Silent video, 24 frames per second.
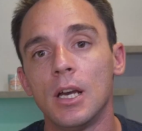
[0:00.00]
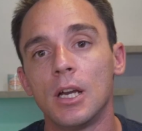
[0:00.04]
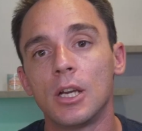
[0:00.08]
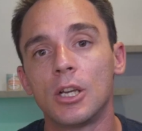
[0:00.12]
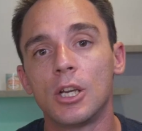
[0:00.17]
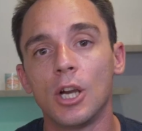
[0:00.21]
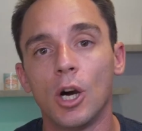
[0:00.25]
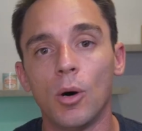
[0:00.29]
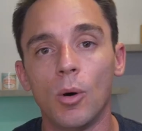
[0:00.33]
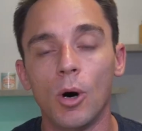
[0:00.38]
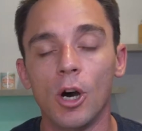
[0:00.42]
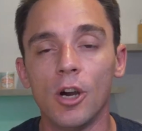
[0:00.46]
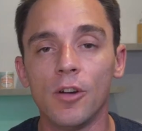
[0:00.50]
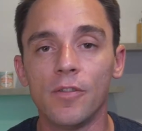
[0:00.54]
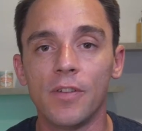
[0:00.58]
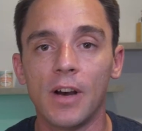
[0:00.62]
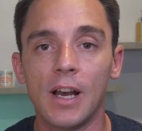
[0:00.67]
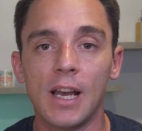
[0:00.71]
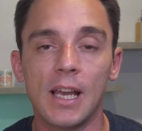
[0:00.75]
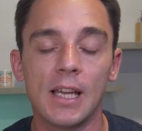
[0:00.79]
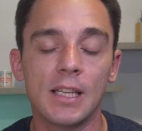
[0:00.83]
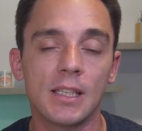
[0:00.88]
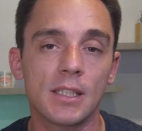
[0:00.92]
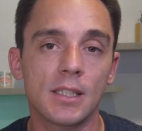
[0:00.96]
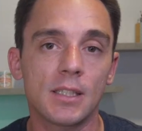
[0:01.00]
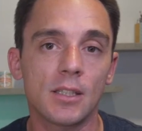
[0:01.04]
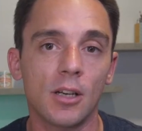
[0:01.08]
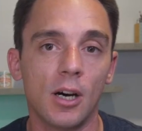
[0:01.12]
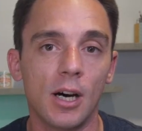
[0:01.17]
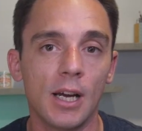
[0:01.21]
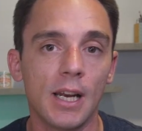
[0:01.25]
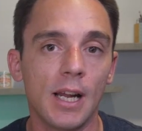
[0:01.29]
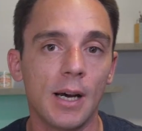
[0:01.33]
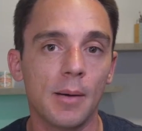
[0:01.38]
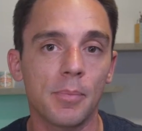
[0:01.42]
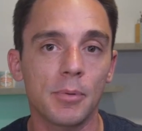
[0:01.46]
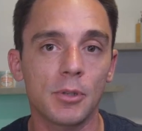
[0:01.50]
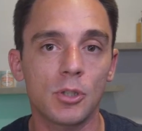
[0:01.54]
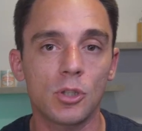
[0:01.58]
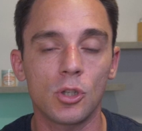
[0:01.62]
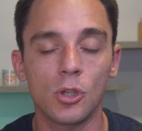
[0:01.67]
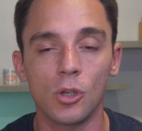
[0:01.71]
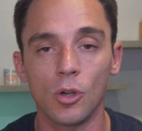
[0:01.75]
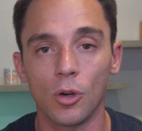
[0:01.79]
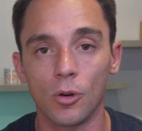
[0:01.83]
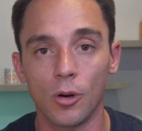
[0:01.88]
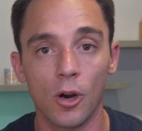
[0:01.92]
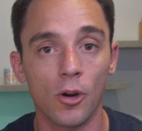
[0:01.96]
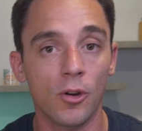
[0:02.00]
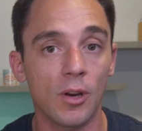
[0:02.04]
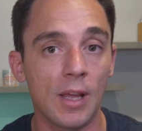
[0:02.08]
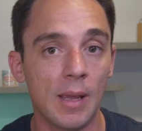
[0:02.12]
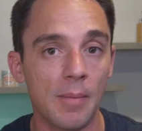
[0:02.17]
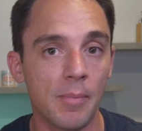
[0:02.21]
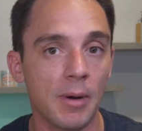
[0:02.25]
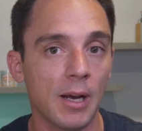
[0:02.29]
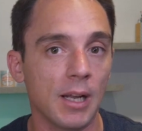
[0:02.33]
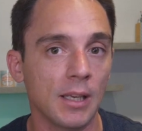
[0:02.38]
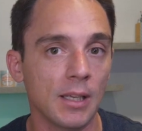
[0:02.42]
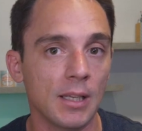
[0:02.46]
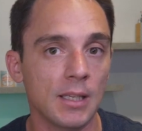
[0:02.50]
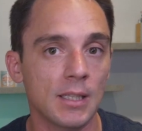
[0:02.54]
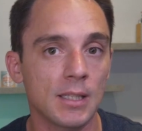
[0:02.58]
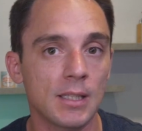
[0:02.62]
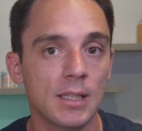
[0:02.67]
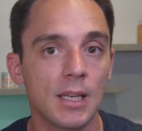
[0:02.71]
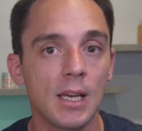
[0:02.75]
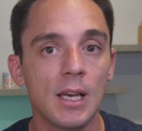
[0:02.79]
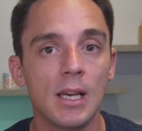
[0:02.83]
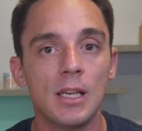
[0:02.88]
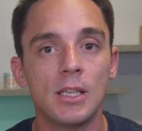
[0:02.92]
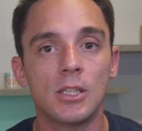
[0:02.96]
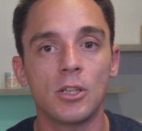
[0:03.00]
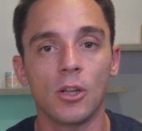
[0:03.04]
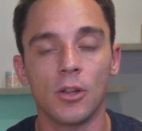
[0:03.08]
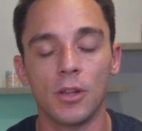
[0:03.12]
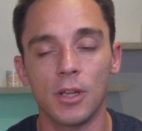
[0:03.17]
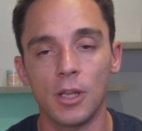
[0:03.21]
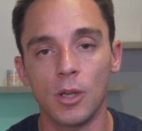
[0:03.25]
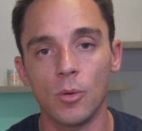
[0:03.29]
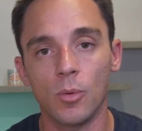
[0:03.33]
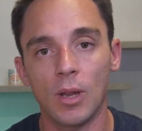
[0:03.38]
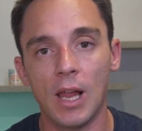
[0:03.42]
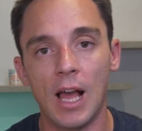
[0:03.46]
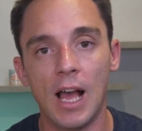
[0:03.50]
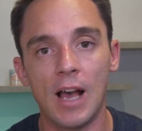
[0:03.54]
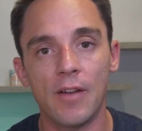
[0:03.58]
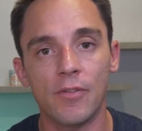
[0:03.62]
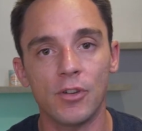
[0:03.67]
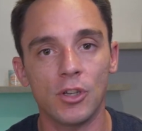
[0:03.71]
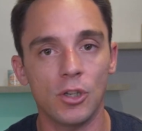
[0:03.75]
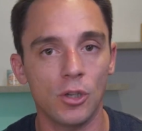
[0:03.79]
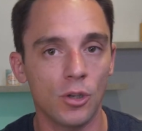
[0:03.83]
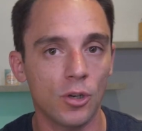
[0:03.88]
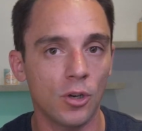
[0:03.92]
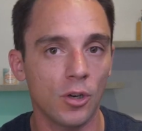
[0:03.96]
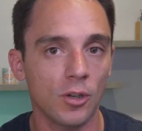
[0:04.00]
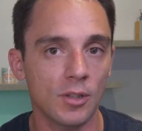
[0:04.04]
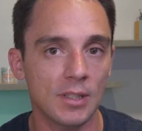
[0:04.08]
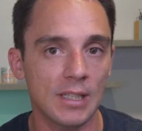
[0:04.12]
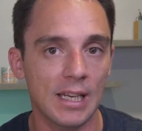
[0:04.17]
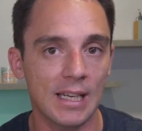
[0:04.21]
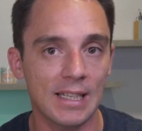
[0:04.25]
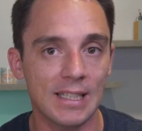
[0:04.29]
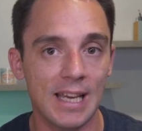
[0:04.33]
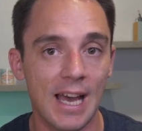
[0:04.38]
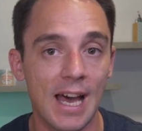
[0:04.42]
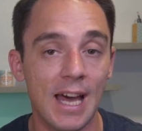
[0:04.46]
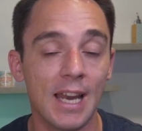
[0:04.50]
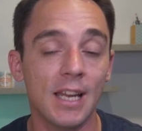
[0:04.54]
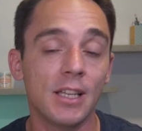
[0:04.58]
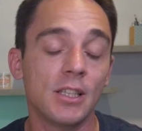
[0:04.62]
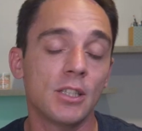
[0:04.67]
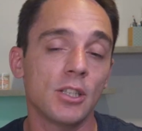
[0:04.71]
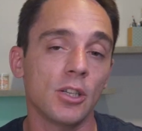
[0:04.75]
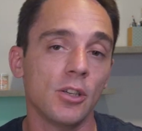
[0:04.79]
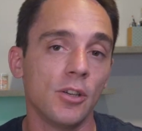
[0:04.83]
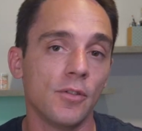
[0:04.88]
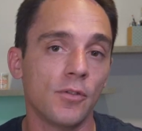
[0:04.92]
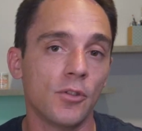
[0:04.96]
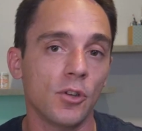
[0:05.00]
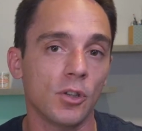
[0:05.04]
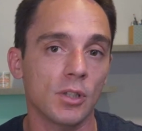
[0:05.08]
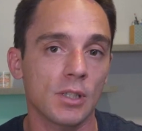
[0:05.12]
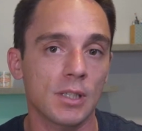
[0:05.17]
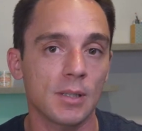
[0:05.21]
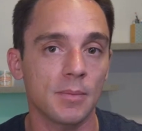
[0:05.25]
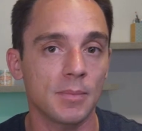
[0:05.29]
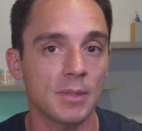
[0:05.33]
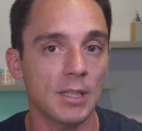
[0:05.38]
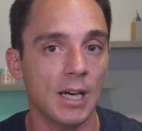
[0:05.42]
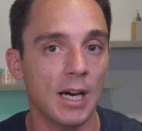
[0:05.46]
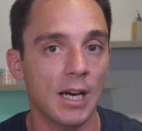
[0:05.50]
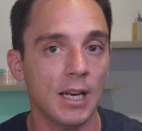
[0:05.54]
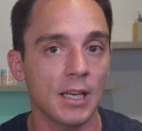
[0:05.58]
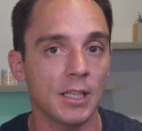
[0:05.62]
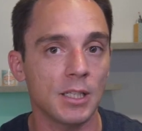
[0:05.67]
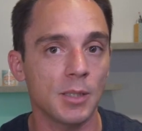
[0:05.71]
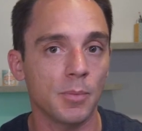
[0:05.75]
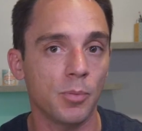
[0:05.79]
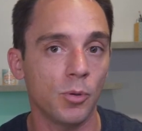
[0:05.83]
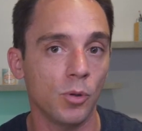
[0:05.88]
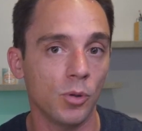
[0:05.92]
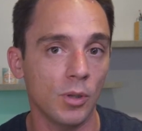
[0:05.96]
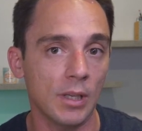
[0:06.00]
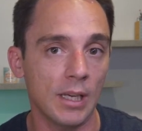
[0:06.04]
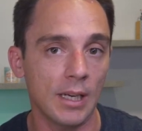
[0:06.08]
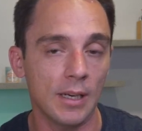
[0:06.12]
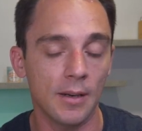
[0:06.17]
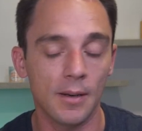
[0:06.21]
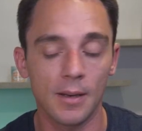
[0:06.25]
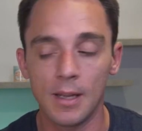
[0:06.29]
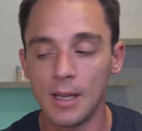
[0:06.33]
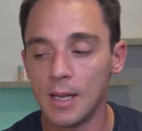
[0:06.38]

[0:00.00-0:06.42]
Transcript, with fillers: go over and sign up to your own email list so that you will have a new contact added so you've got some data to pull in.